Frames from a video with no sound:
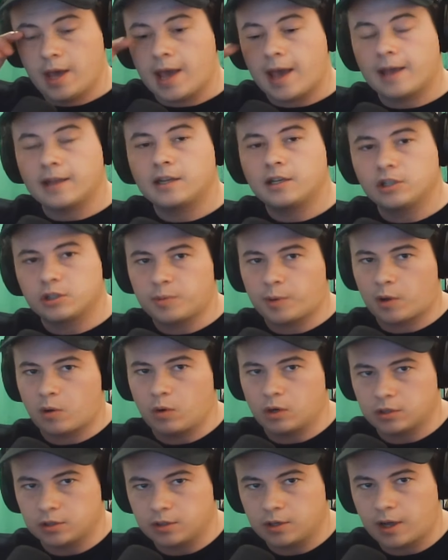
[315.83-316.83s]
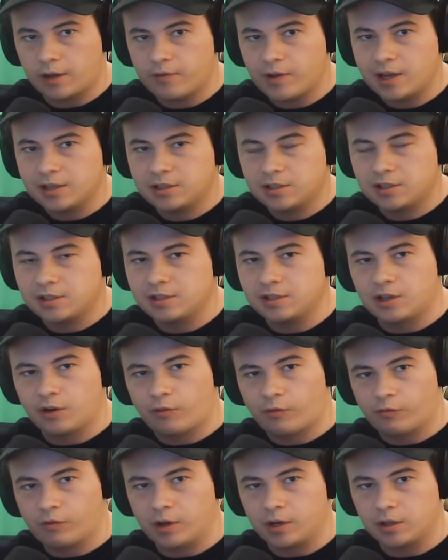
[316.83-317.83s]
And here's my question. I've asked this in
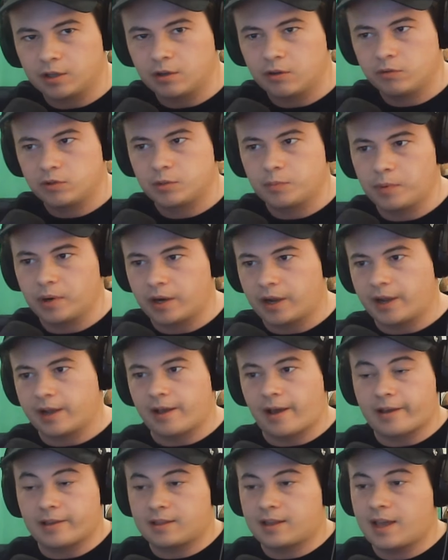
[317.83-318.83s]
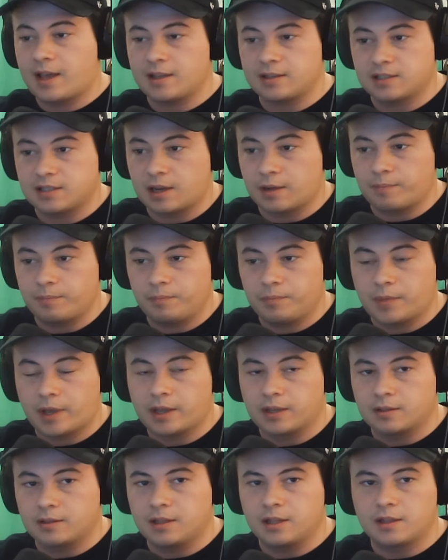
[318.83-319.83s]
different videos, but I, I can't stop.
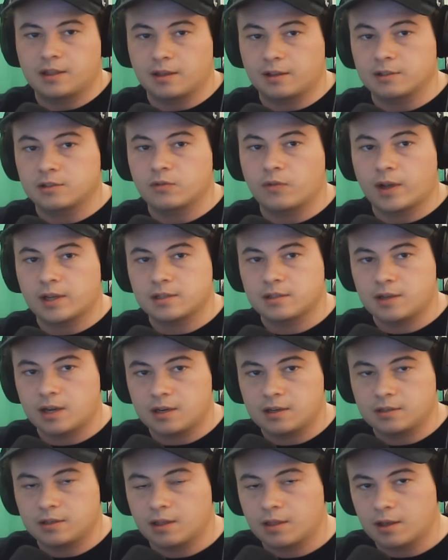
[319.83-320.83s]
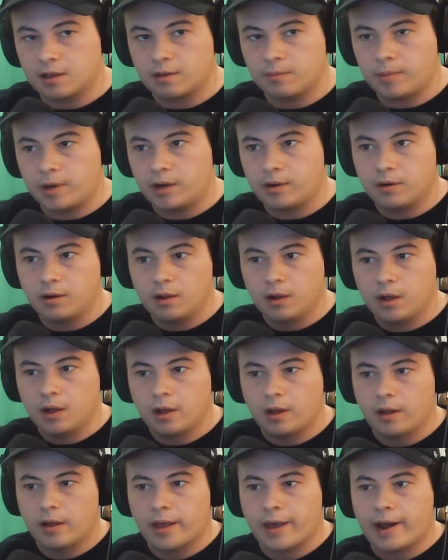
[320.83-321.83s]
I, I think it's fascinating to think about
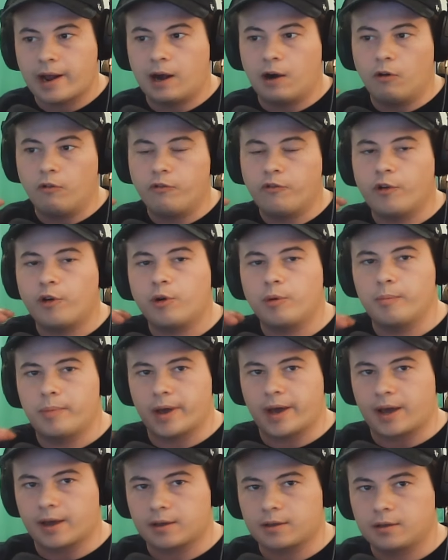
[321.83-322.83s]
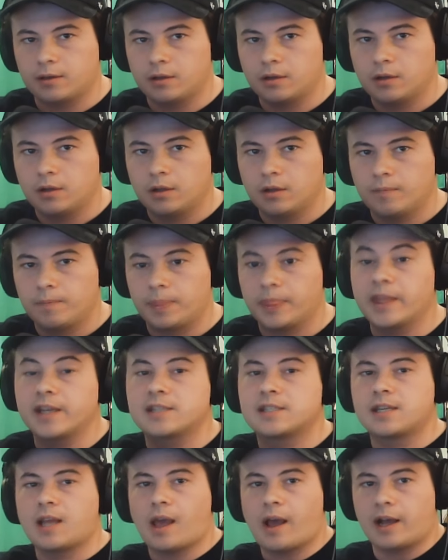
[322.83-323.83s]
how far back?
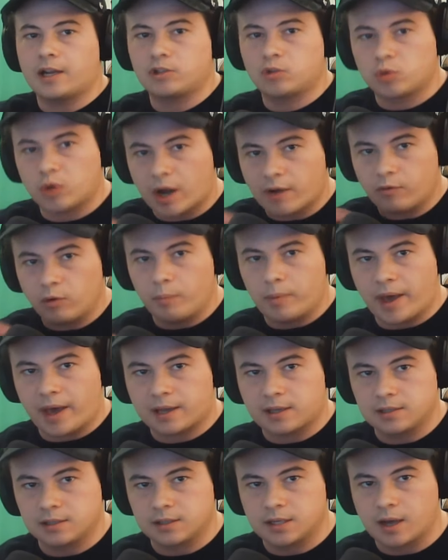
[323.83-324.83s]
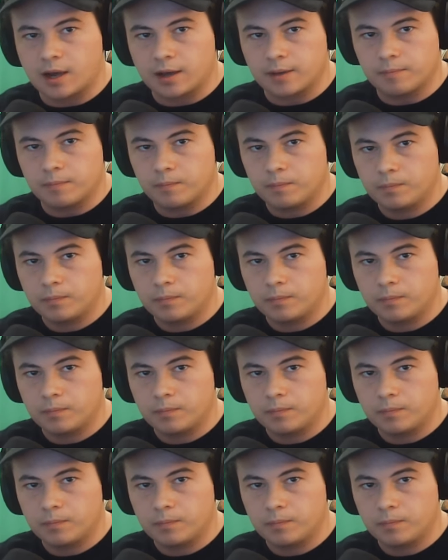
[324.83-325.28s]
Let's say I travel back in time,